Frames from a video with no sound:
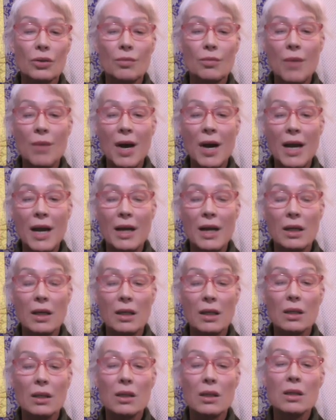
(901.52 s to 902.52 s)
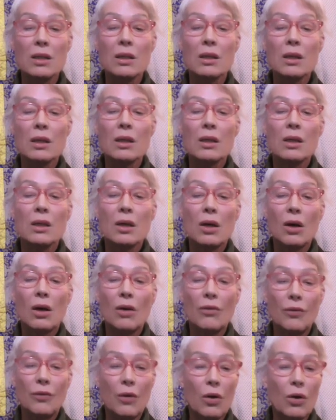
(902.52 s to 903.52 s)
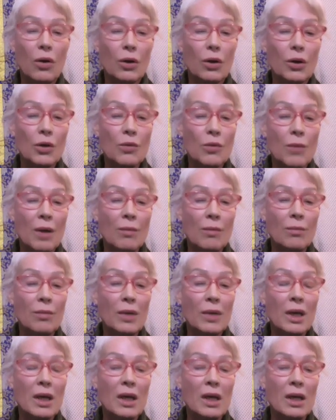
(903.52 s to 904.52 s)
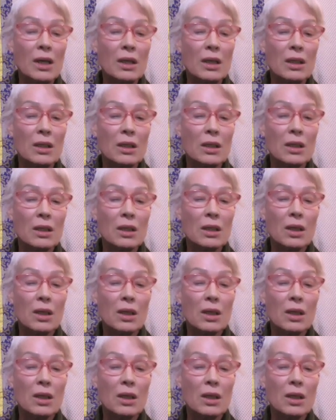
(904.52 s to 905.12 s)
mind of all human beings,